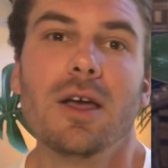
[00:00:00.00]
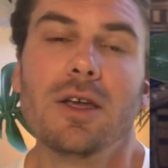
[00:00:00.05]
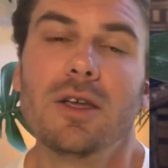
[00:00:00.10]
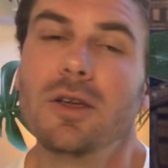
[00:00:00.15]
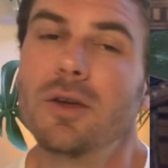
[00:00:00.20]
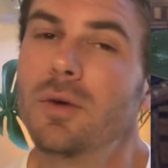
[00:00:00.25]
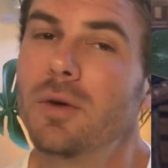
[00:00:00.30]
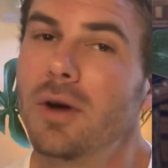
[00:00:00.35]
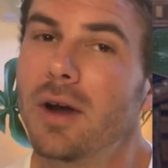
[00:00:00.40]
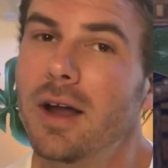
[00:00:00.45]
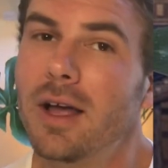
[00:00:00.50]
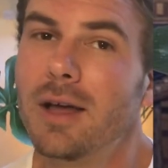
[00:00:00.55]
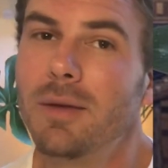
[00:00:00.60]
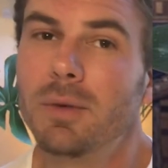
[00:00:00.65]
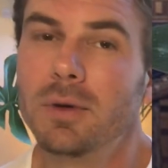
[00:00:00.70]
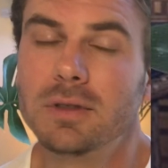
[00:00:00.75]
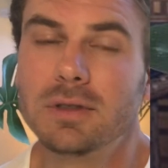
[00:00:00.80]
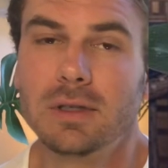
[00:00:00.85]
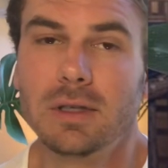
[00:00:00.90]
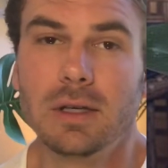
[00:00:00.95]
You were
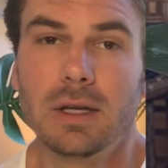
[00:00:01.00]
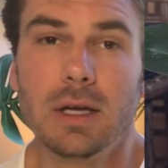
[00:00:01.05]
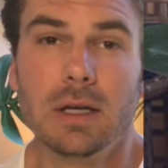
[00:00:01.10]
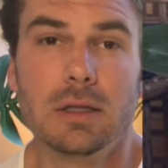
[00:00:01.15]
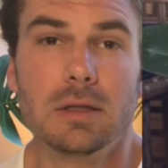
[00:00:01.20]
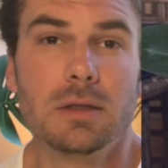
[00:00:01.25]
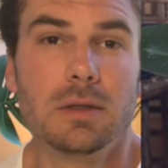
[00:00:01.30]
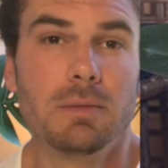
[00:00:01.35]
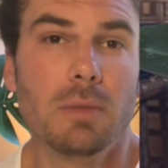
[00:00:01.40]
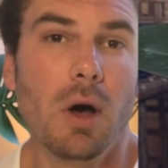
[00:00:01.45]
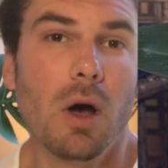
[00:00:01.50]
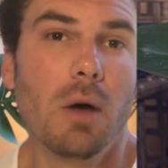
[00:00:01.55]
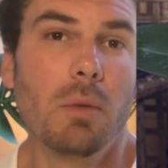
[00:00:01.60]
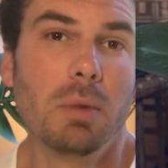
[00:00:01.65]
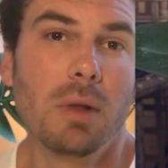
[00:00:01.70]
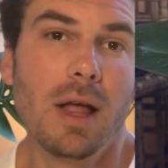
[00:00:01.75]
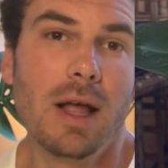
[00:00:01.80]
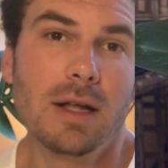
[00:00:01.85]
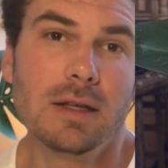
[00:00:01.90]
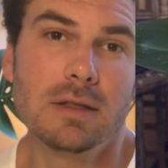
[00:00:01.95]
able to get small
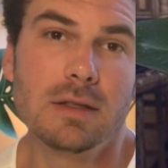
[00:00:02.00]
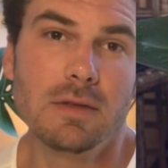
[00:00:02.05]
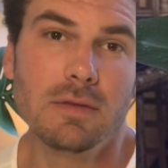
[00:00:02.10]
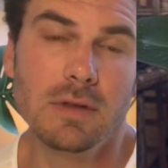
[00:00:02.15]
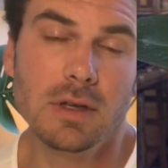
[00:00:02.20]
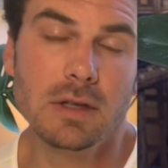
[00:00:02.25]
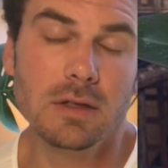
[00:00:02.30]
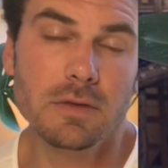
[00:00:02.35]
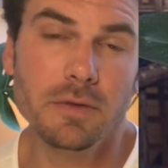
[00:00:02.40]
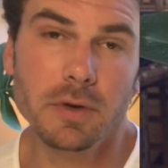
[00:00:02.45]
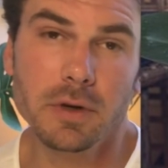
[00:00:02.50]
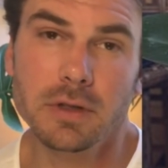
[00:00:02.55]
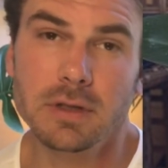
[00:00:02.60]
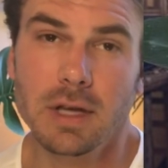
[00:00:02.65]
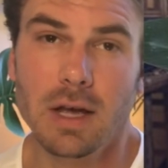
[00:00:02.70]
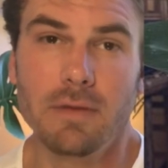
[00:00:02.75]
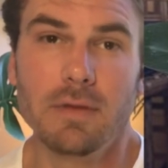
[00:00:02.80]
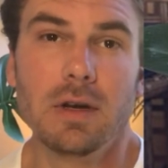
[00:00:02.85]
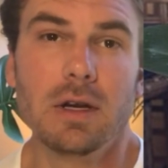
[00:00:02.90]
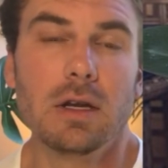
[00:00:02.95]
plants of this for
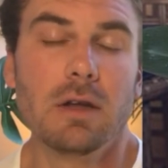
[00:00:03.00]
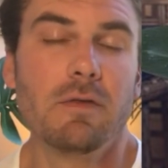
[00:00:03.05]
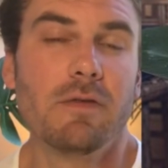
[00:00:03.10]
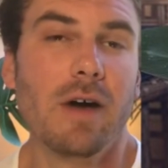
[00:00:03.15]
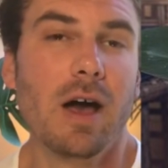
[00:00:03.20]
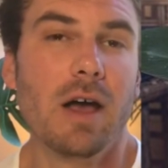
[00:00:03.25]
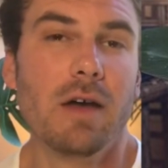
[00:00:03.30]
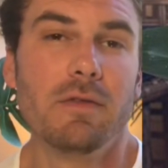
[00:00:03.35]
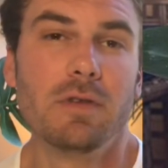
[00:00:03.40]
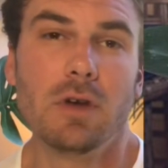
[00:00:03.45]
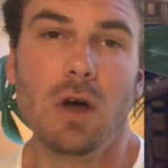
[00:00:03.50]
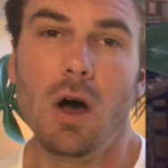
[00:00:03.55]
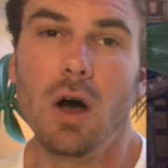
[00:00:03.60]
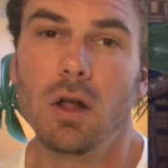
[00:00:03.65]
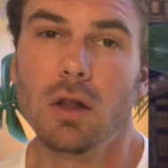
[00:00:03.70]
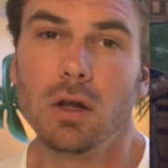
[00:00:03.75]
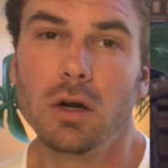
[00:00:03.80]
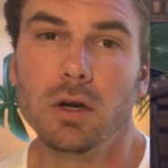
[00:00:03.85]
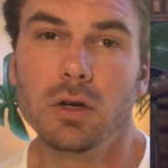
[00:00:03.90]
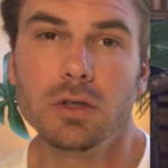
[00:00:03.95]

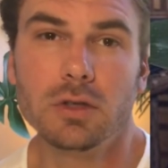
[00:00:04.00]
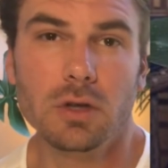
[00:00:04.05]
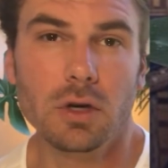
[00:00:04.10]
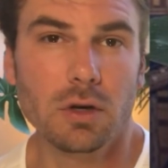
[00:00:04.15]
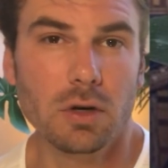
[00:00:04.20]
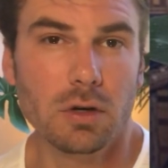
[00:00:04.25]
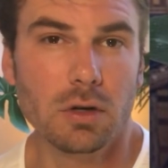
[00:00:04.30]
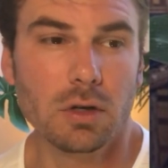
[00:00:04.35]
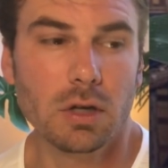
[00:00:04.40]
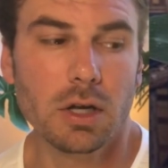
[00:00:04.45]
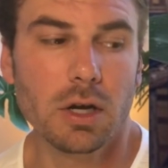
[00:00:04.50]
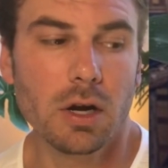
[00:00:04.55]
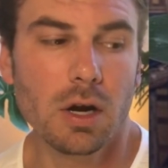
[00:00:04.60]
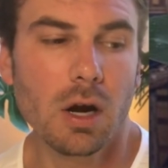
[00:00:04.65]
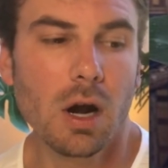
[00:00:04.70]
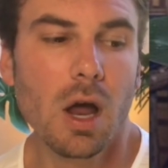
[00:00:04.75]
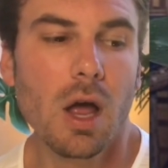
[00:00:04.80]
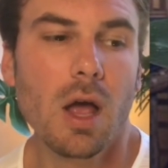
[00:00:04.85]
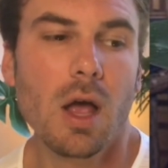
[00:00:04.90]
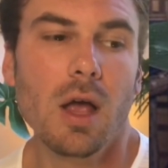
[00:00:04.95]
$75
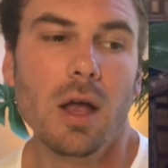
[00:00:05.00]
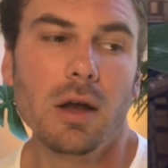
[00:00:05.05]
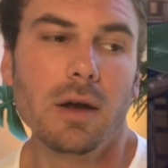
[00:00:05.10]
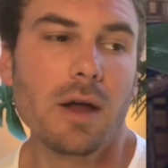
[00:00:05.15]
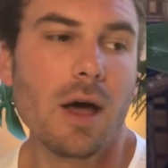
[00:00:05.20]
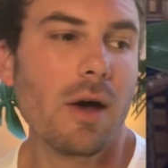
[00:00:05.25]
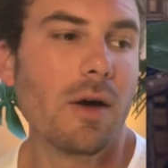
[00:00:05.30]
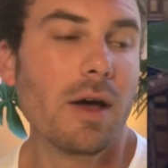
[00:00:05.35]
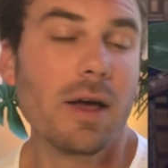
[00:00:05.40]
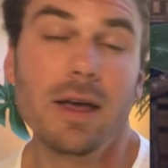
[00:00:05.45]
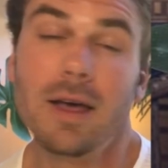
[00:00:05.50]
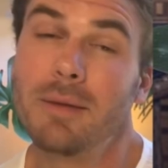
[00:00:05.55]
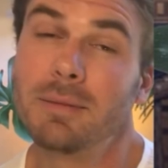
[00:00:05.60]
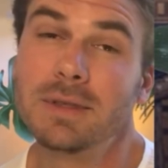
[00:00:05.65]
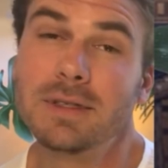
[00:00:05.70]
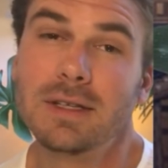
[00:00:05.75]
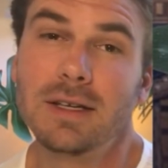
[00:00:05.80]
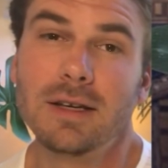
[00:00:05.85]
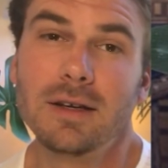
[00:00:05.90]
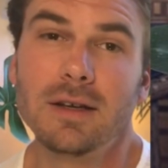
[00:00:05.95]
earlier. Now I am
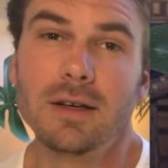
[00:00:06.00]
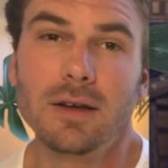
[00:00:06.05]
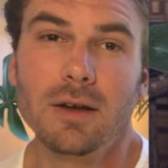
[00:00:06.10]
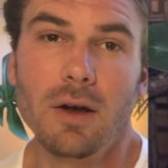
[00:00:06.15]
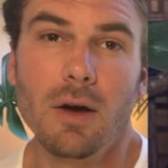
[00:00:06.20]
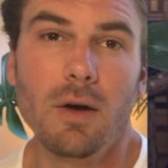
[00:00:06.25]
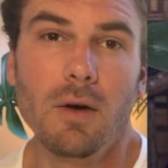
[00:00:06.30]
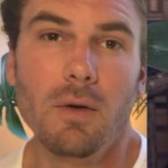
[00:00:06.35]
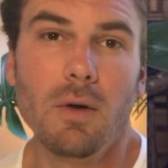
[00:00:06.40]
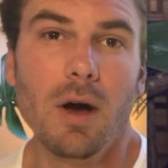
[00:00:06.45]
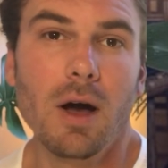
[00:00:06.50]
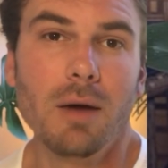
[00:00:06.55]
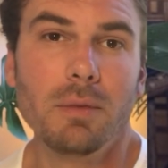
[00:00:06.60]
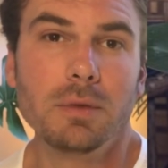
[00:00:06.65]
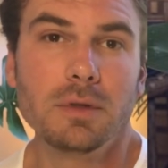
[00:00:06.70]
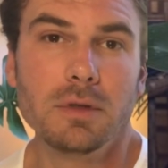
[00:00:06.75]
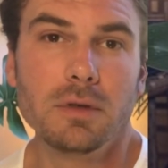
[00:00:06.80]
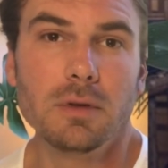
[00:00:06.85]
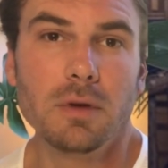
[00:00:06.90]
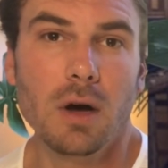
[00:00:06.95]
seeing it go up
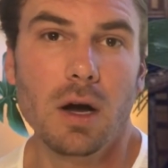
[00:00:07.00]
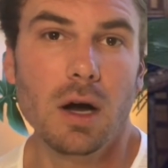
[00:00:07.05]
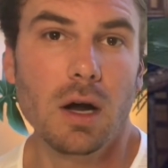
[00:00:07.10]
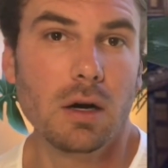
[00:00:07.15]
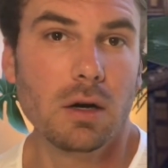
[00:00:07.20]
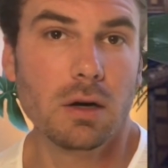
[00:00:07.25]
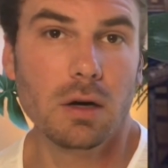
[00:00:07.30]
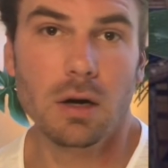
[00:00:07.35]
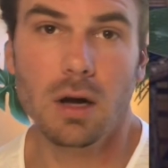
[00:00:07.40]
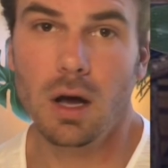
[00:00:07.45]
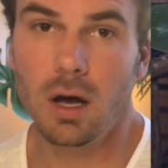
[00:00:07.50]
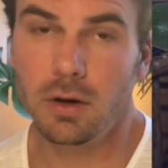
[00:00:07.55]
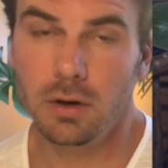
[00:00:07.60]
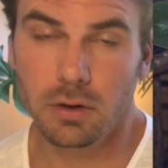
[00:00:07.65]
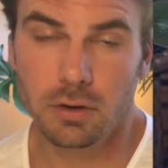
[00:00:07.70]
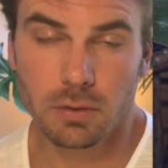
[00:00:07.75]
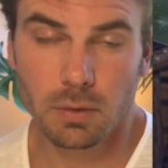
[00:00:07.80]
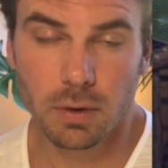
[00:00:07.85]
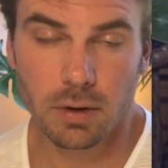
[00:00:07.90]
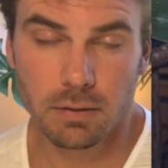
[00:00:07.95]
to $100,
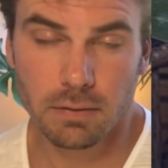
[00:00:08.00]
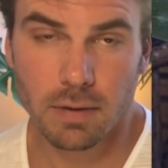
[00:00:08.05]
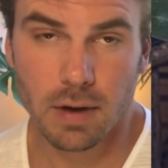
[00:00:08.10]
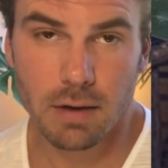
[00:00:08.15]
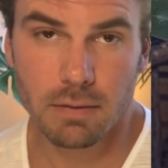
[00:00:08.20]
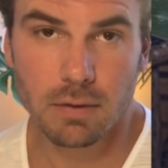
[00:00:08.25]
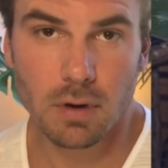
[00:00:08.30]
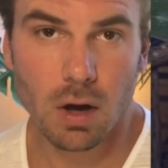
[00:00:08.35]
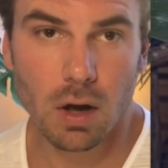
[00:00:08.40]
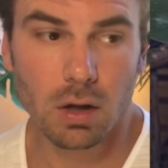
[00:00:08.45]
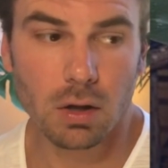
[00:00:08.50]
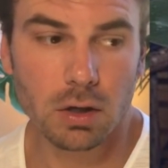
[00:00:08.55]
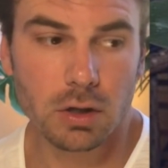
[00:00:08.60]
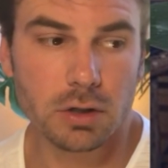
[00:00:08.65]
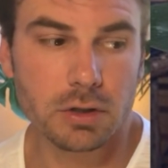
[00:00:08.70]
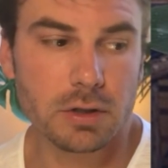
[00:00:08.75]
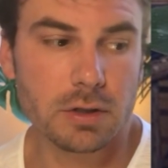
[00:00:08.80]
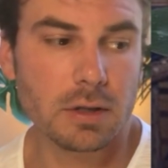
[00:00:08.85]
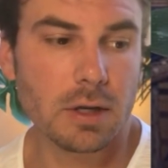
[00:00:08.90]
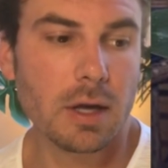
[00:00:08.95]

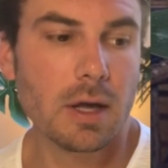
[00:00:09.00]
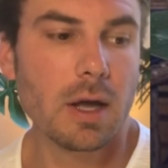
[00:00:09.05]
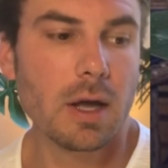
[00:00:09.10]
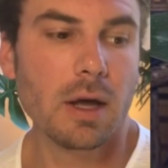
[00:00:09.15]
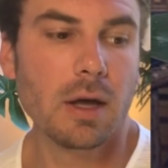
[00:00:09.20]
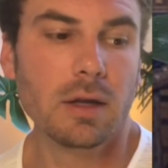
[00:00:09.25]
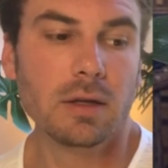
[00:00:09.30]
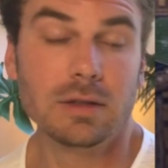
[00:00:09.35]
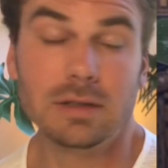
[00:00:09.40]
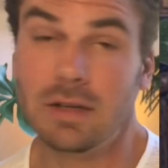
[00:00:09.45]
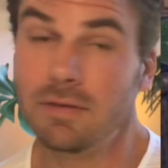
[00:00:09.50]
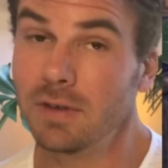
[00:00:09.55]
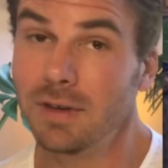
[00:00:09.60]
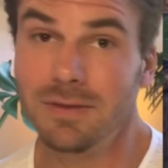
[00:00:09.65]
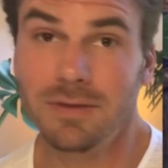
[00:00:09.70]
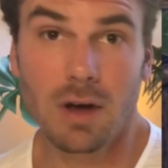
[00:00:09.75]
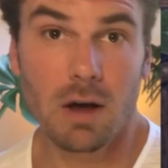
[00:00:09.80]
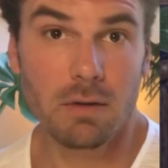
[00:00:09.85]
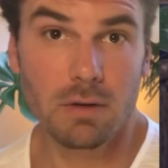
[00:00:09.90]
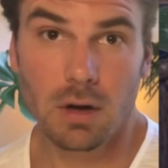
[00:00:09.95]
$125.
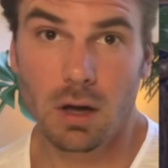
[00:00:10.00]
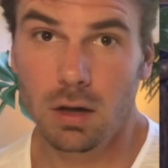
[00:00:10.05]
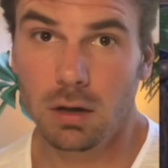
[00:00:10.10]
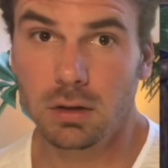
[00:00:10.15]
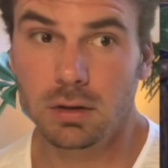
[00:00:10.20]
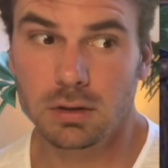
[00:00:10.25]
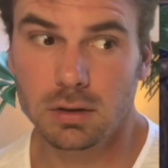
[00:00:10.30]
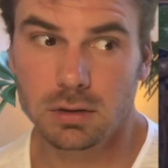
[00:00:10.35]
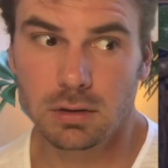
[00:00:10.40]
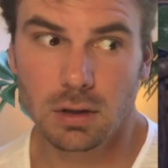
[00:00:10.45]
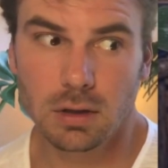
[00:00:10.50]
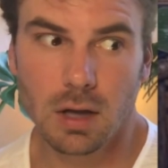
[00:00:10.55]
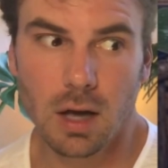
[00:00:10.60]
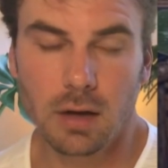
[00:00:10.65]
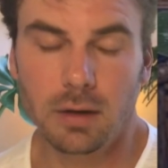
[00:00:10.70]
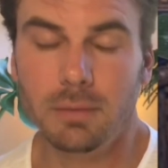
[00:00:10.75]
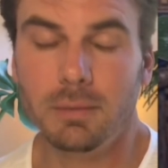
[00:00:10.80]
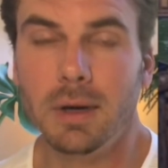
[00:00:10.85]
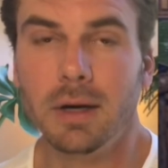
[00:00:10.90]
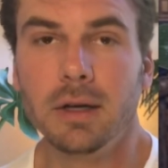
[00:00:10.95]
$75 is a
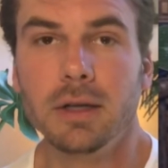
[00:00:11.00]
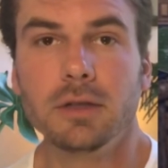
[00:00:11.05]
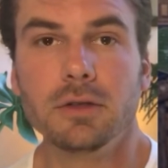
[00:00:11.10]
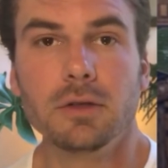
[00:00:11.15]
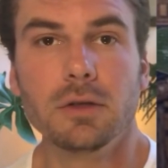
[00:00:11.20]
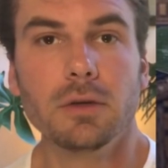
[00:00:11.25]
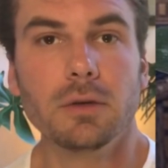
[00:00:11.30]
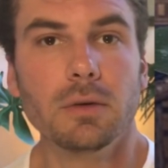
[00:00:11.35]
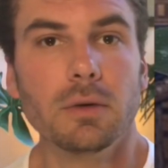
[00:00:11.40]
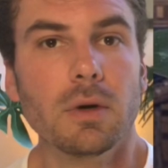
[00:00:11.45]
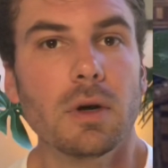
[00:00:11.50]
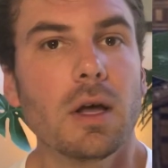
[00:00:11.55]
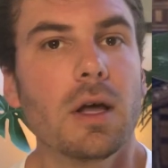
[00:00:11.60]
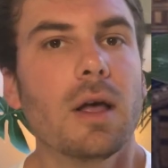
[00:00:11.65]
lot of money too.